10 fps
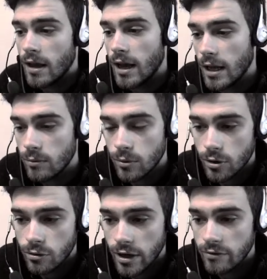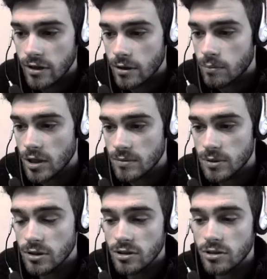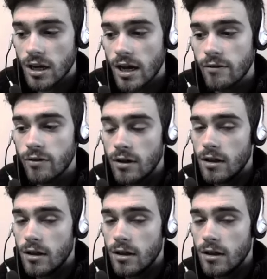And the more crafting possibilities you have,